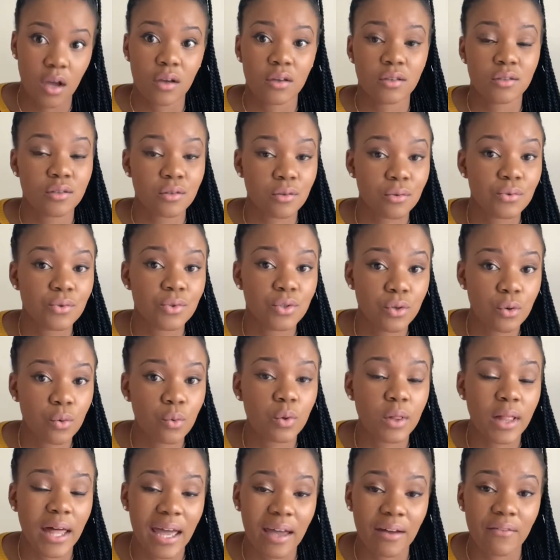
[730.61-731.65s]
So you
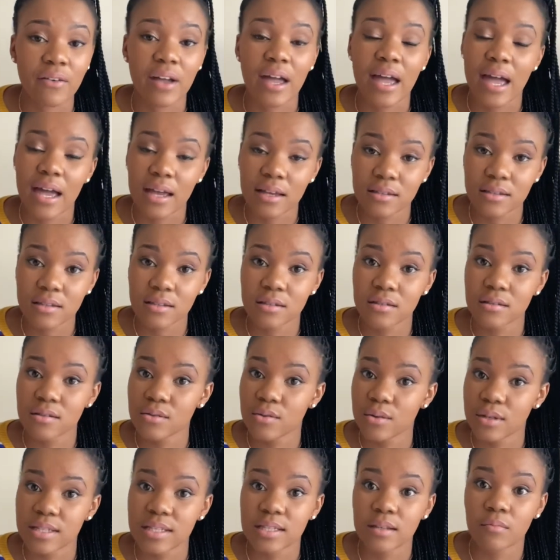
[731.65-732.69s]
will have access
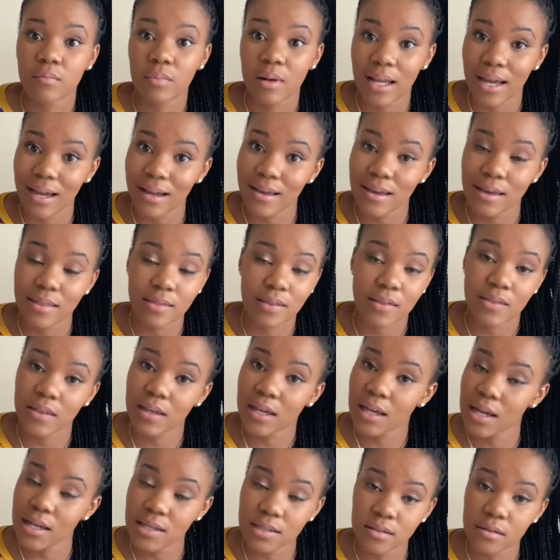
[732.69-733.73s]
to a supplier that the
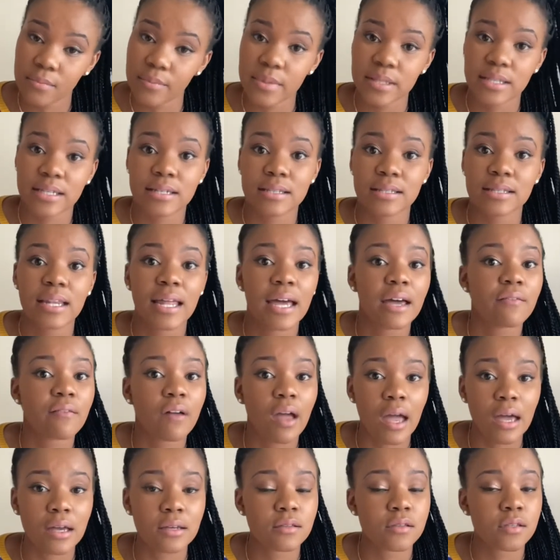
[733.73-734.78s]
customer doesn't have
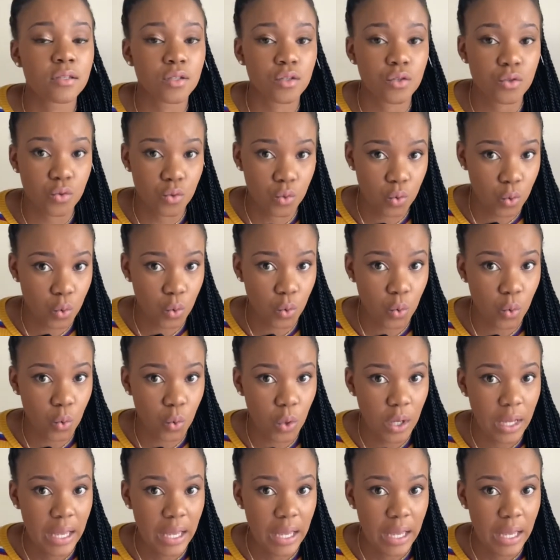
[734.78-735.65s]
access to,